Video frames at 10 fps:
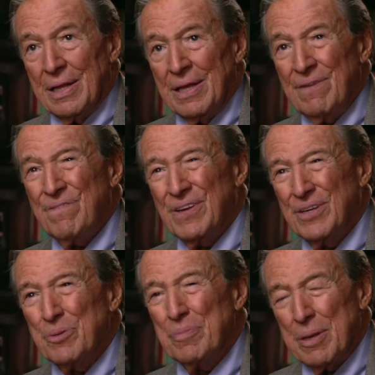he
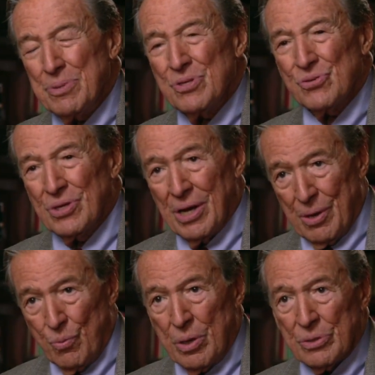figured maybe this
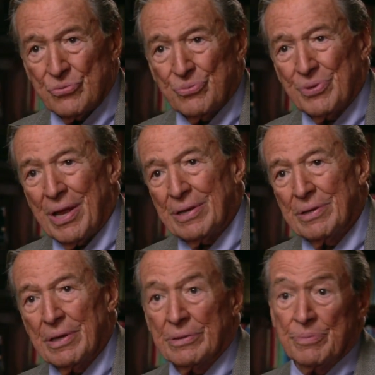guy, Wallace,
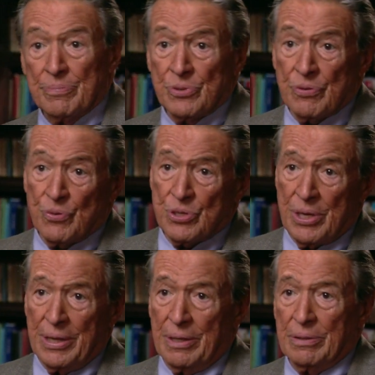had a different
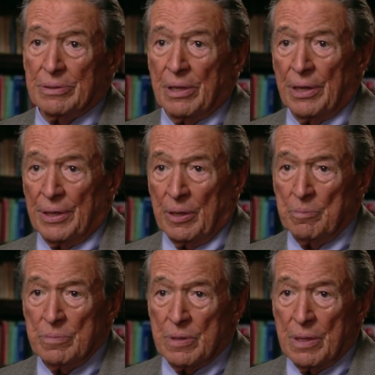take on
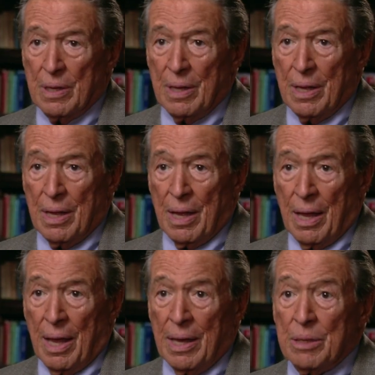him,
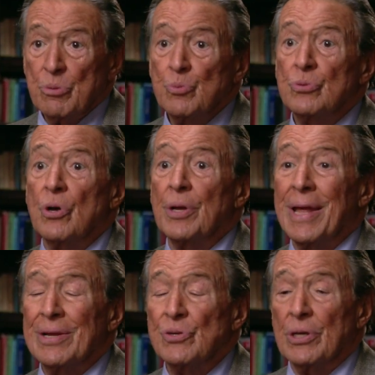and he was going
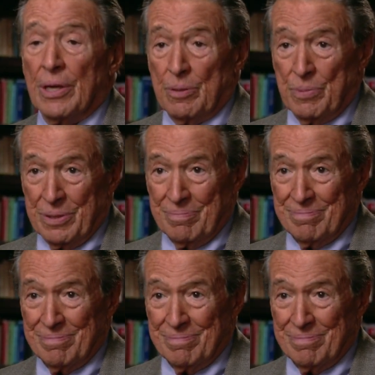to educate me.